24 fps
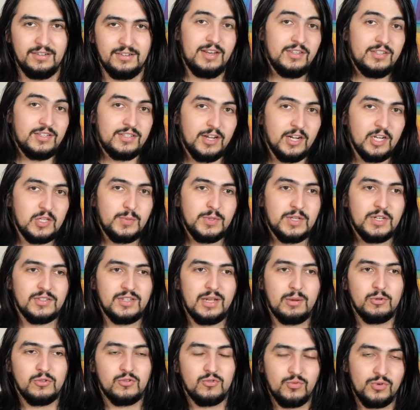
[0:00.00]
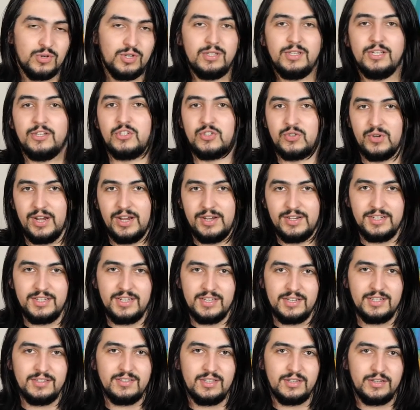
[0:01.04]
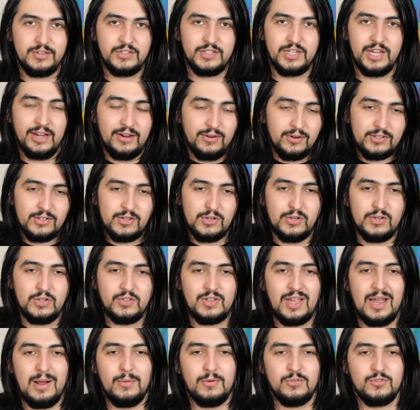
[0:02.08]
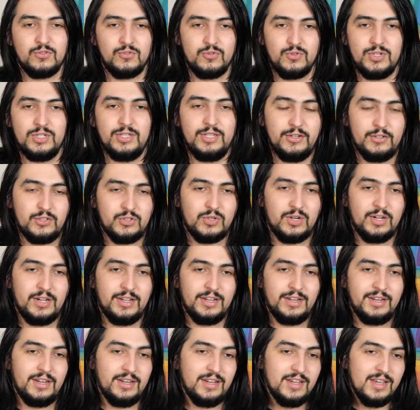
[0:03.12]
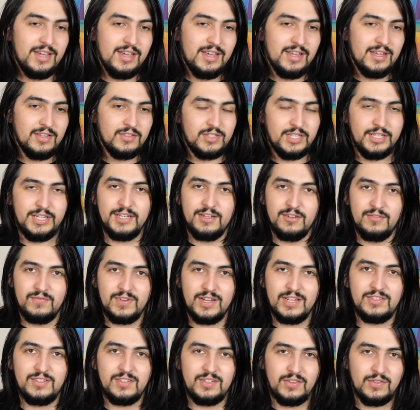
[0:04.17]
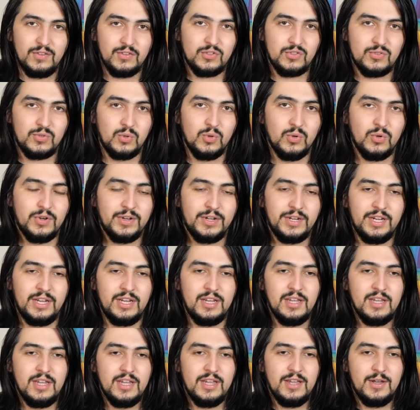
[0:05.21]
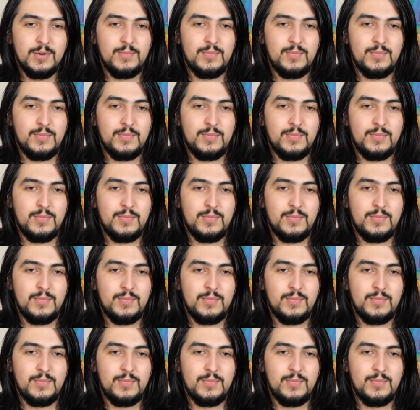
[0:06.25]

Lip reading: And it sucks, because I was really trying to get into these characters, I was really trying to get invested in the story,